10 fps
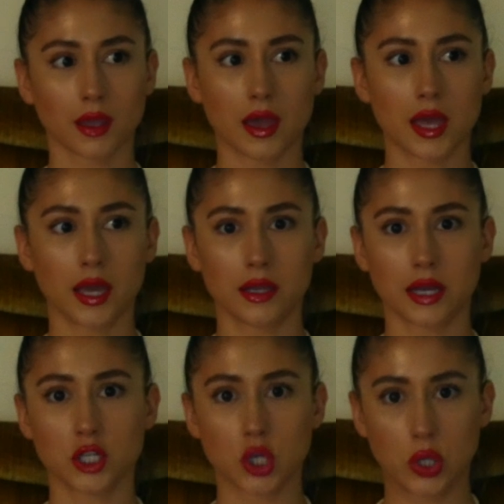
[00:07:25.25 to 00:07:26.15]
and
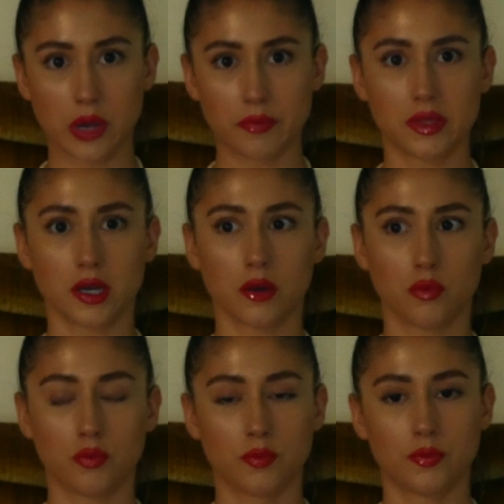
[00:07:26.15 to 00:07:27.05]
I showed up the
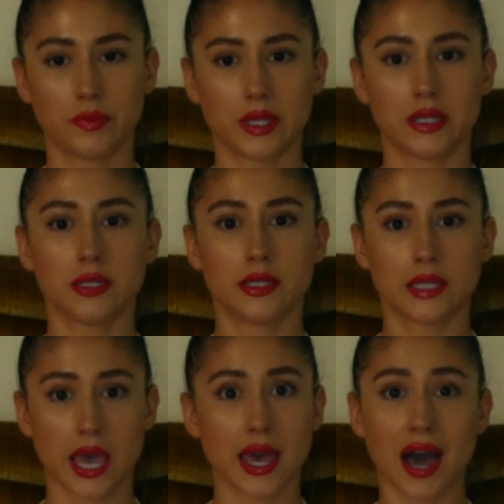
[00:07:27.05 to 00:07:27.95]

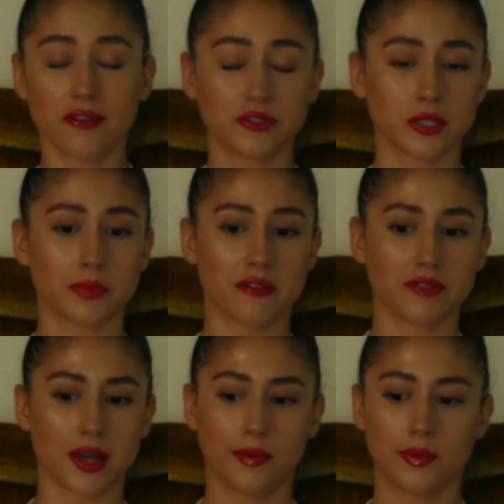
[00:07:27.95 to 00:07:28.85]
day after my
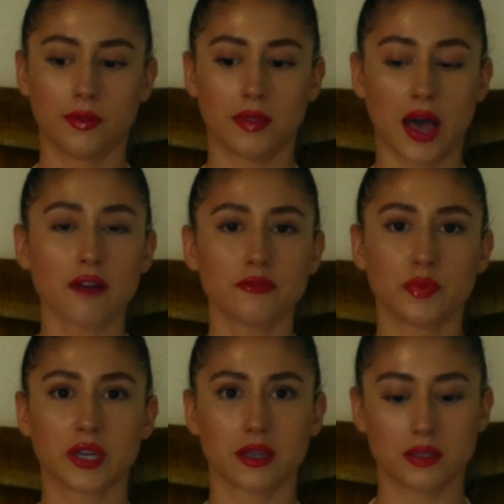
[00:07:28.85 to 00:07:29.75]
flight left
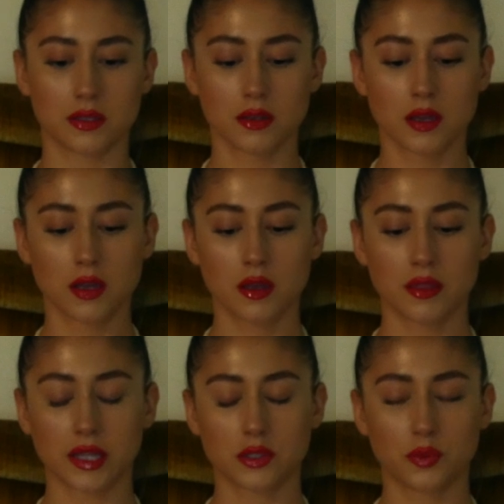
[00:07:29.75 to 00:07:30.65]
because
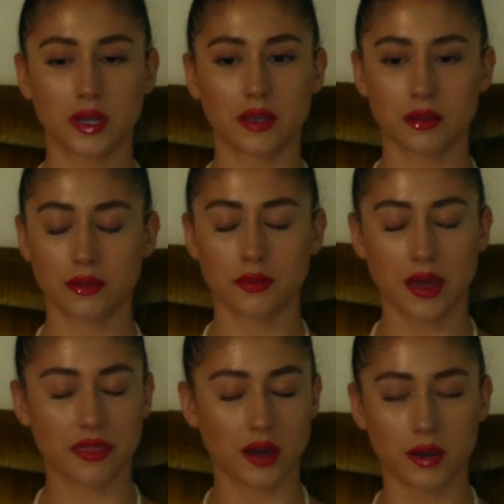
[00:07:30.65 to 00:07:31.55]
that's what
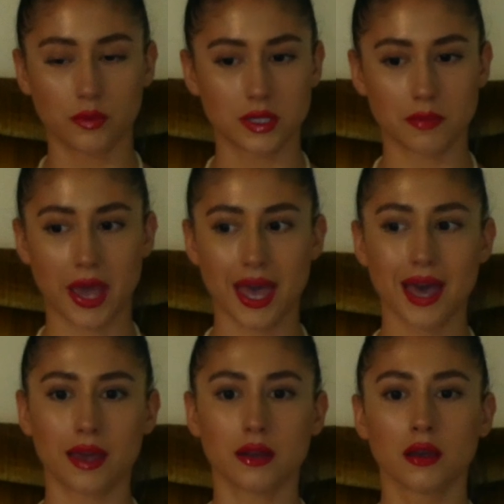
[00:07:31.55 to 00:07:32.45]
I thought it was in my
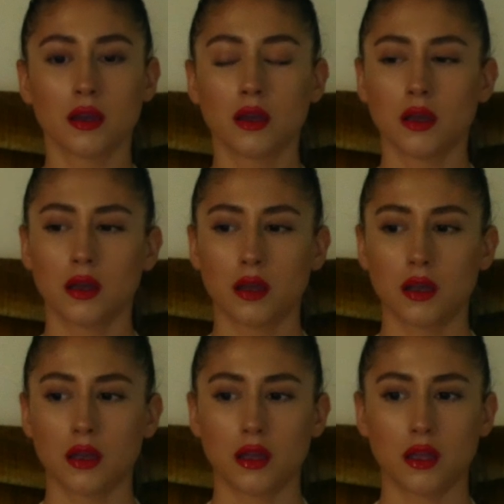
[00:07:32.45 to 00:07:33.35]
head.
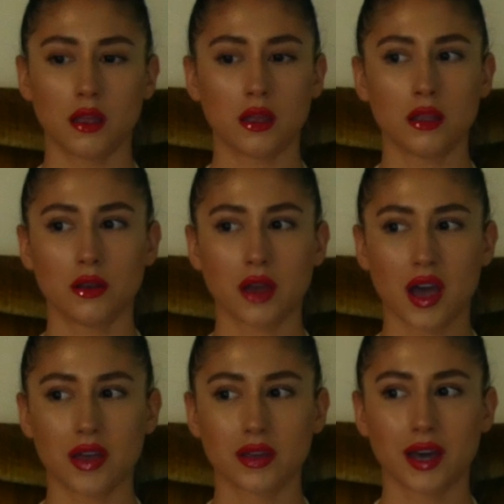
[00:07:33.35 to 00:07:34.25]
And
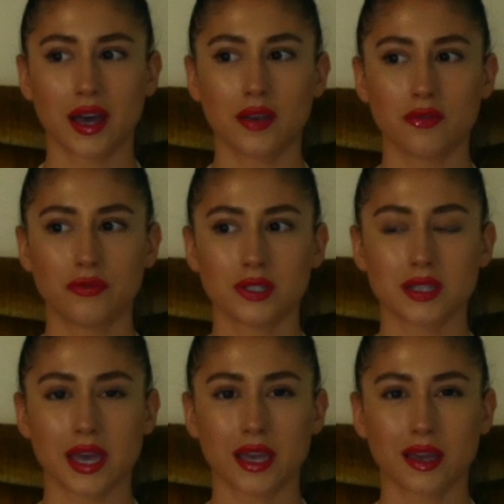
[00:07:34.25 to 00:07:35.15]
I kind of was
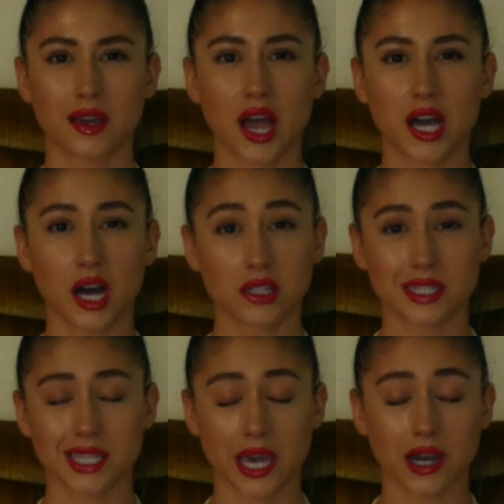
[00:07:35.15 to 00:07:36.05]
like, I got
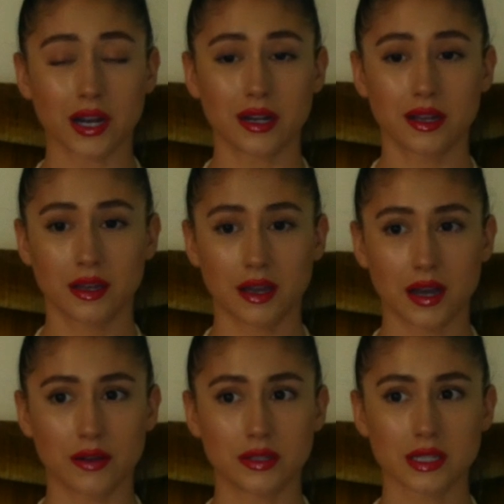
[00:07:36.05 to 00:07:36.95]
scared.
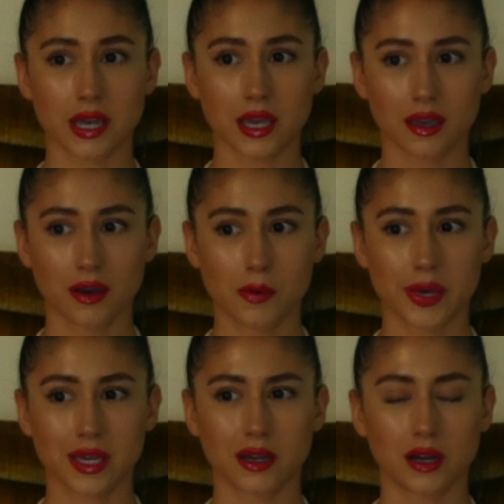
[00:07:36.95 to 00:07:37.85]
I was like, oh
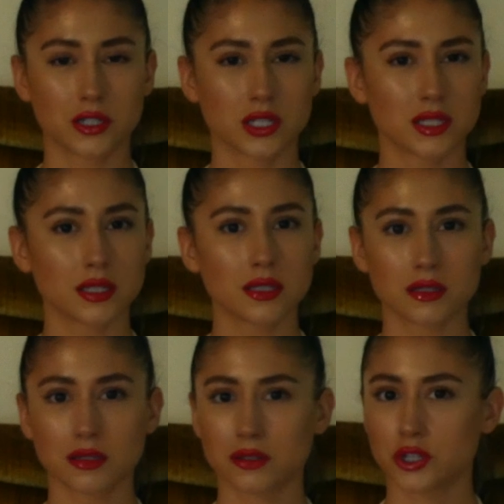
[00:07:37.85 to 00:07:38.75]
my gosh,
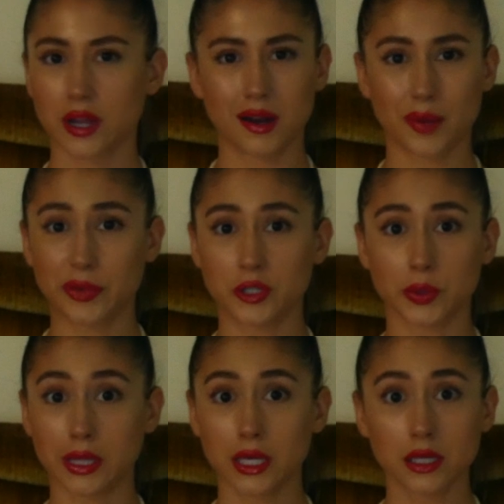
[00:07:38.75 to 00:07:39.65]
should I not be
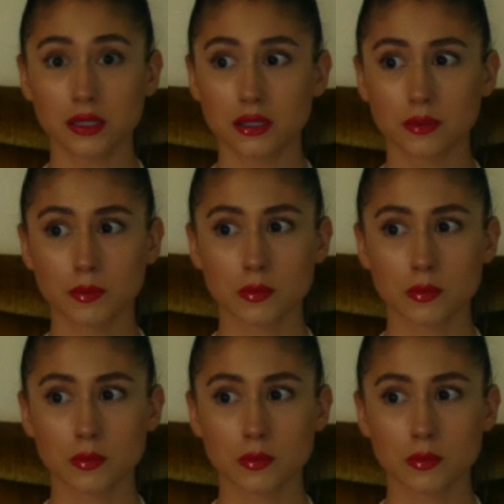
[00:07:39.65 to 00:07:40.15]
doing this?